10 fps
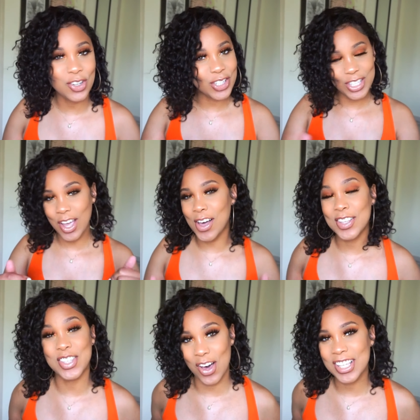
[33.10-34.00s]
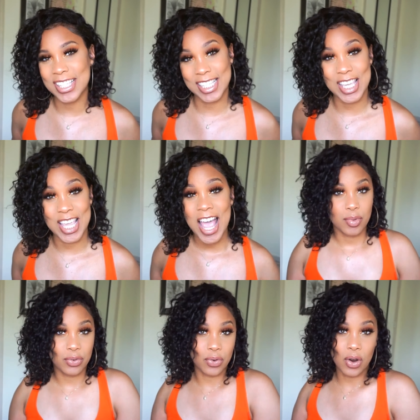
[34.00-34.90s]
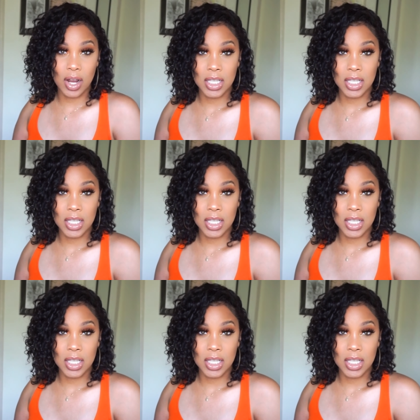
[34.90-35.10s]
y'all y'all see before